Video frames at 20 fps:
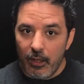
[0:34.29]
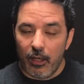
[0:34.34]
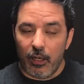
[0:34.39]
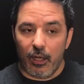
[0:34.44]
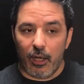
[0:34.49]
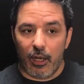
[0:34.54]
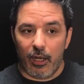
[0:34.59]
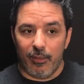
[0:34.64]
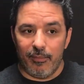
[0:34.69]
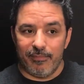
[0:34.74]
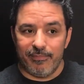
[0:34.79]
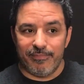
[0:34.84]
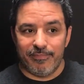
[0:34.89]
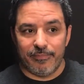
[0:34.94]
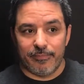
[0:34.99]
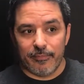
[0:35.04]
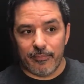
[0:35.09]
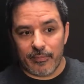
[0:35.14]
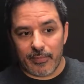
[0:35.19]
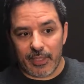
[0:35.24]
Some
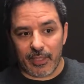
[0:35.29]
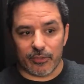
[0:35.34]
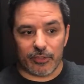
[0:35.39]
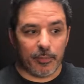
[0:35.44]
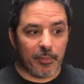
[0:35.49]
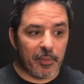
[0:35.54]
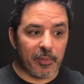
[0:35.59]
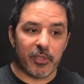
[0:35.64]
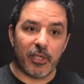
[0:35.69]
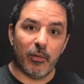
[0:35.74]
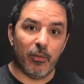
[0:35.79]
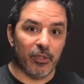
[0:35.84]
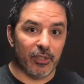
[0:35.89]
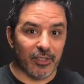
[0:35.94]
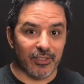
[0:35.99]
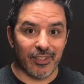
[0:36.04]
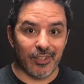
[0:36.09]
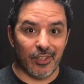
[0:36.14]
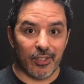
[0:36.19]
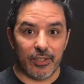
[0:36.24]
people say, well,
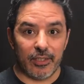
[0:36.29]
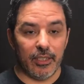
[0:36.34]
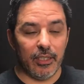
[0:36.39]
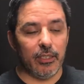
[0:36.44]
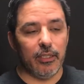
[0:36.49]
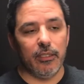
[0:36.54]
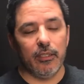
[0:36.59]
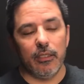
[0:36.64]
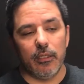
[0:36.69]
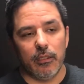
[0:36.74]
does it look good?